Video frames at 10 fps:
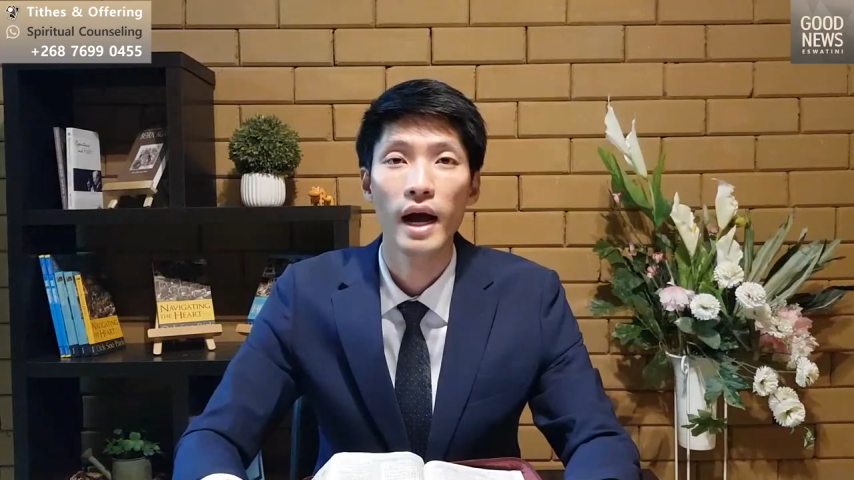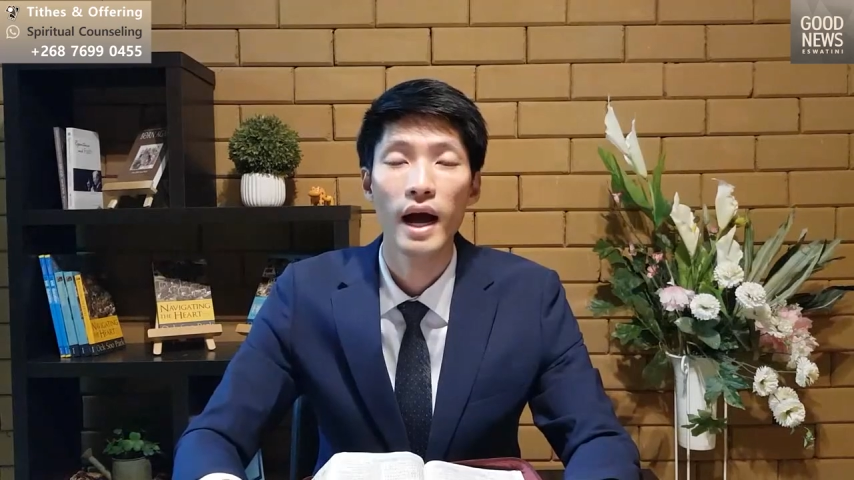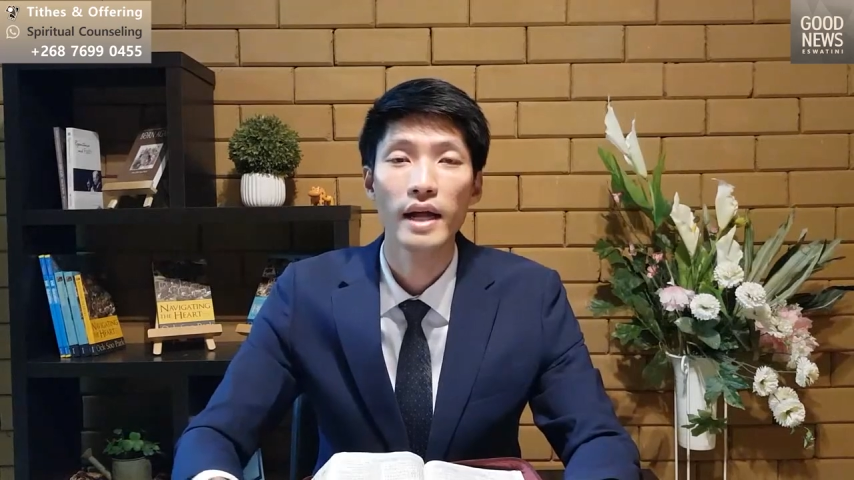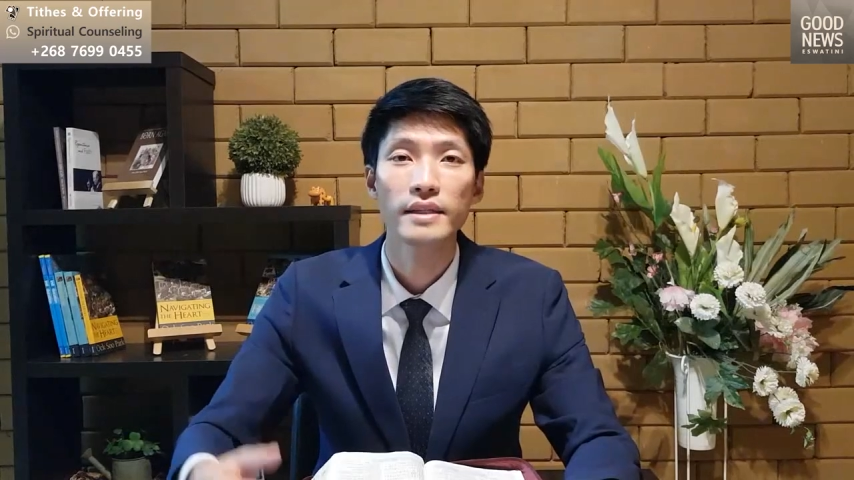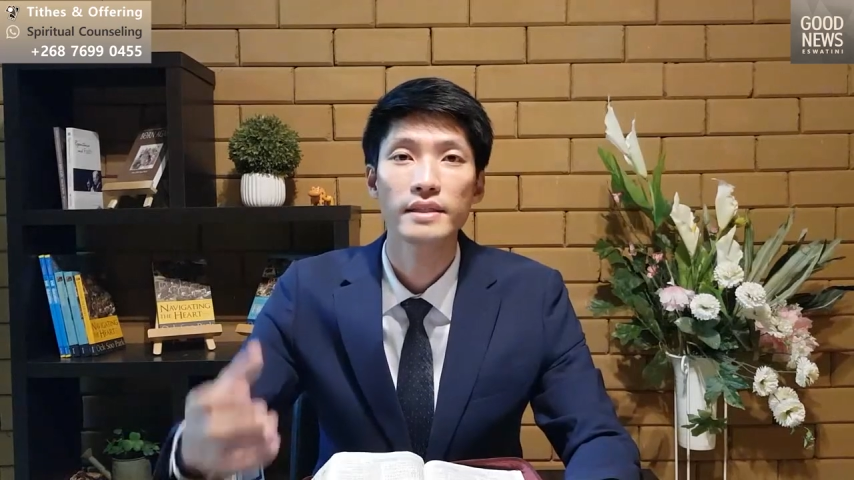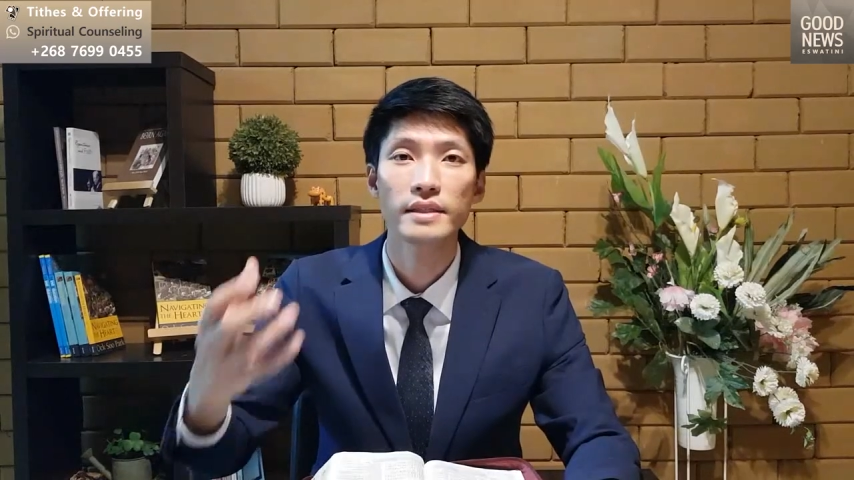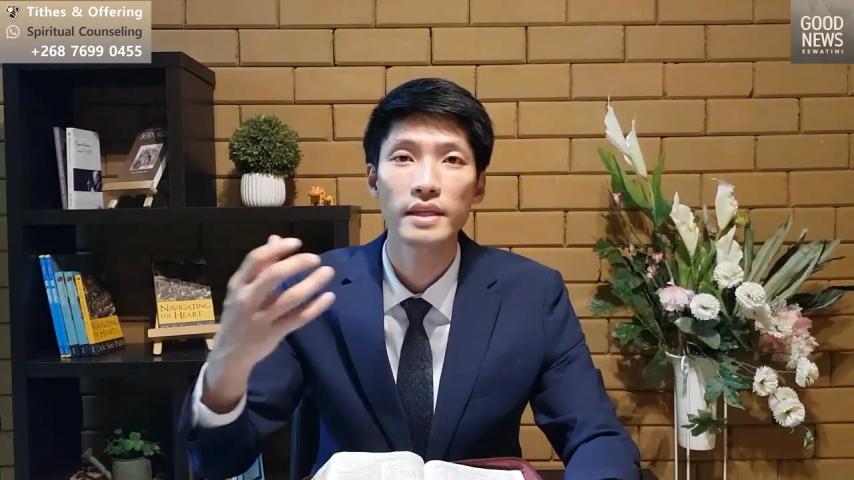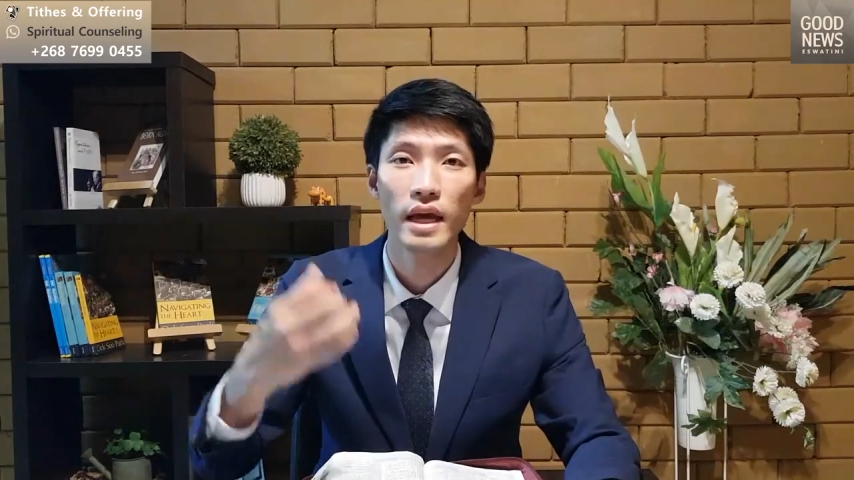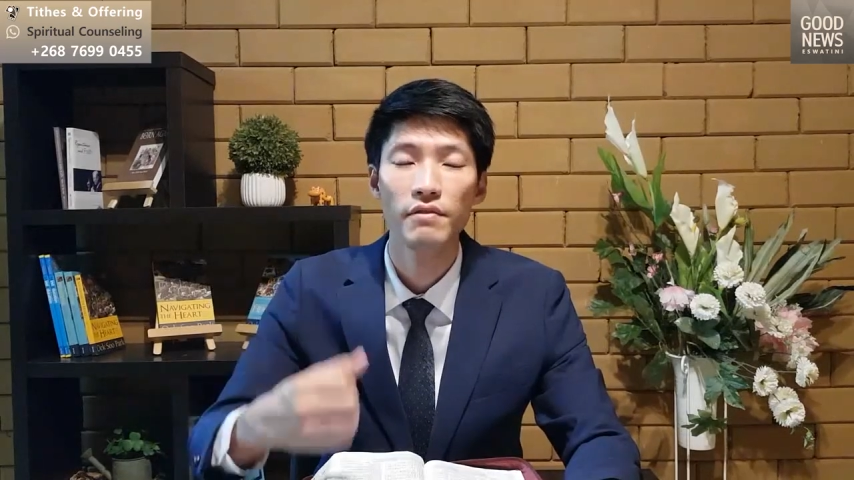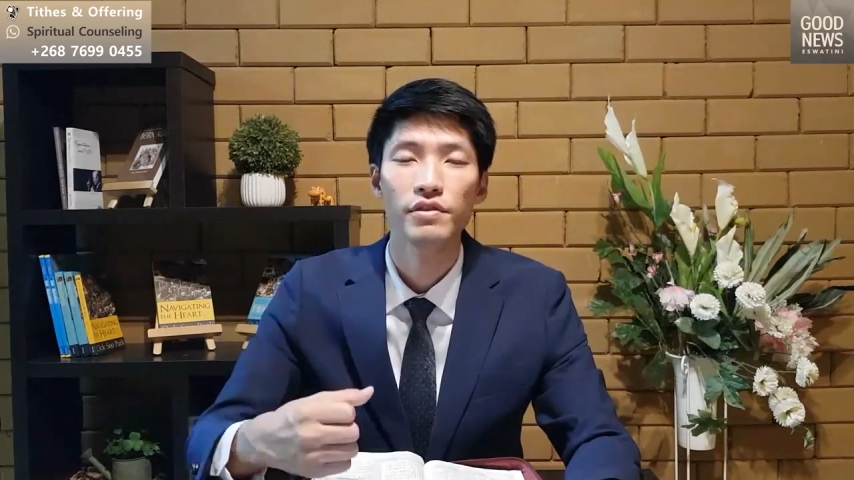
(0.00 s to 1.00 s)
God
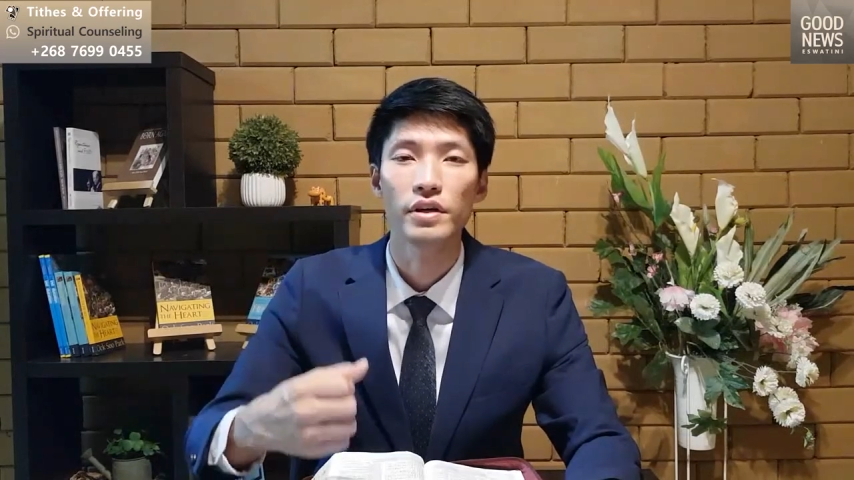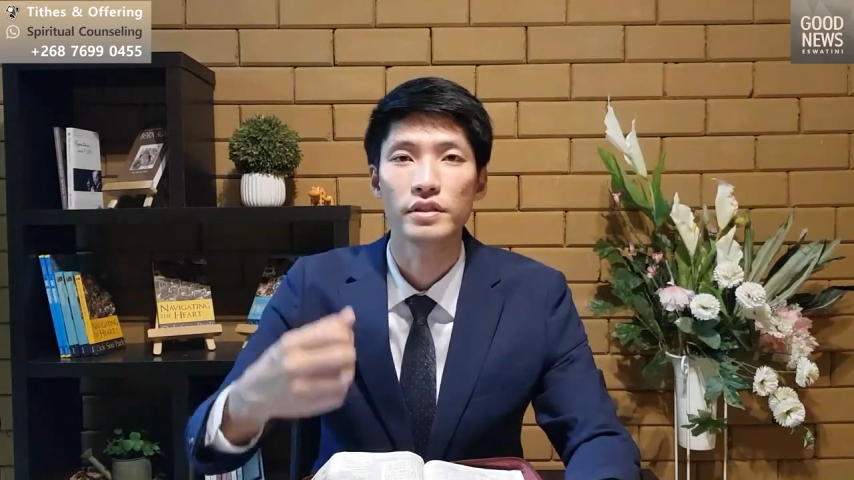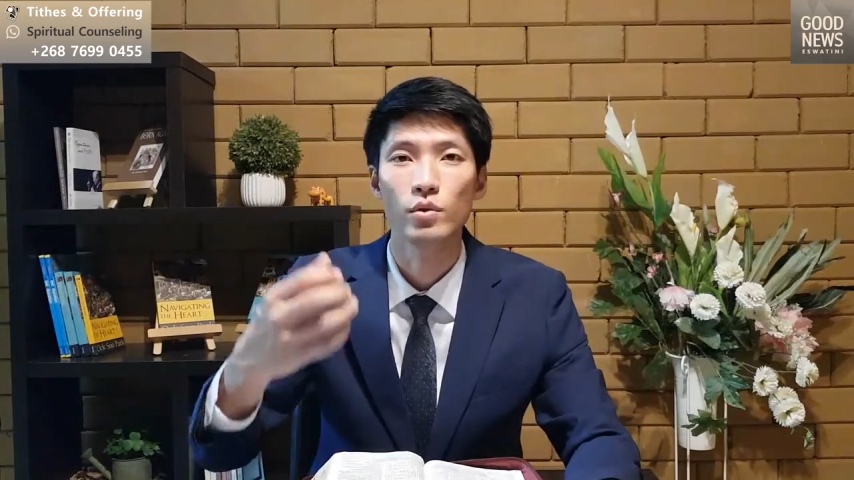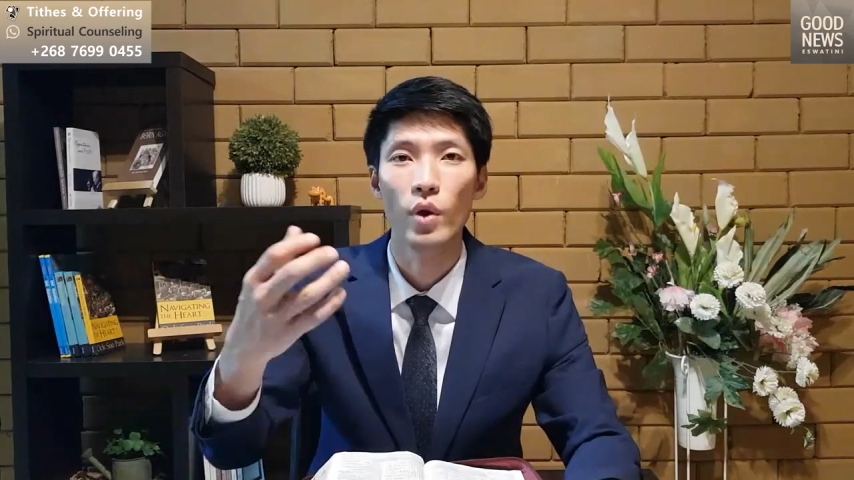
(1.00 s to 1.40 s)
saved us,